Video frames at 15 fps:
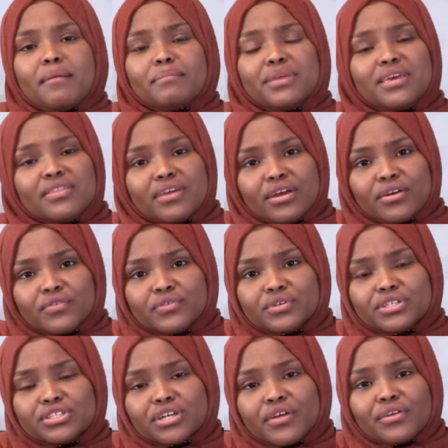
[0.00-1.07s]
be there for
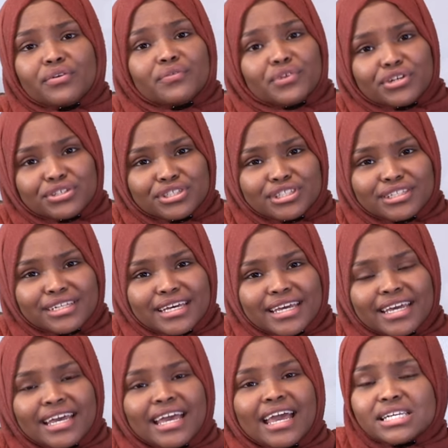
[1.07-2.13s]
each other
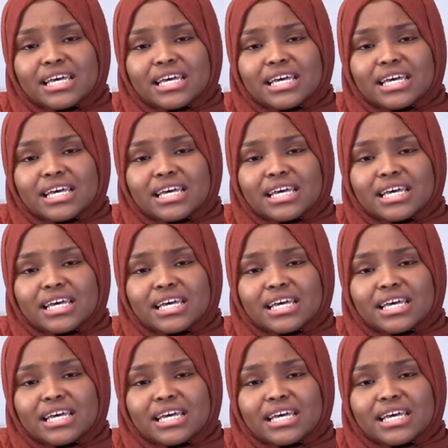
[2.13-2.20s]
virtually.